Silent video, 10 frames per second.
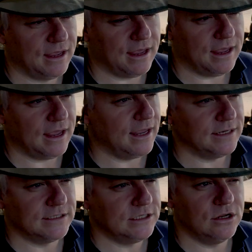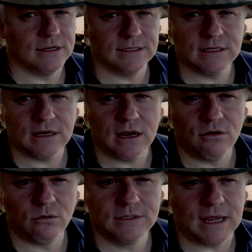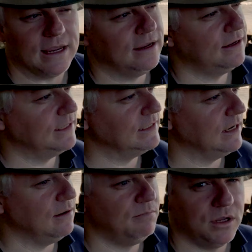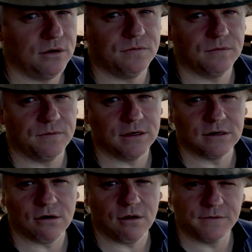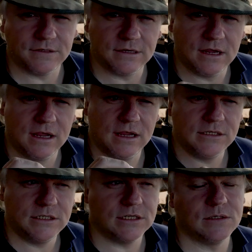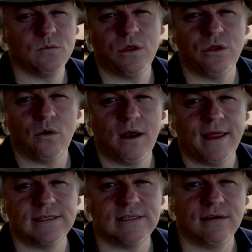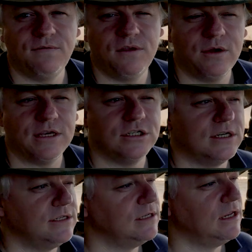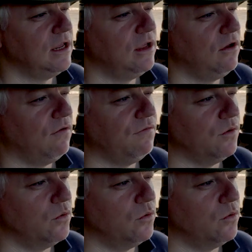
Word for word: uh, and you can sit here all day and take beautiful photographs, just with your lens a few inches off the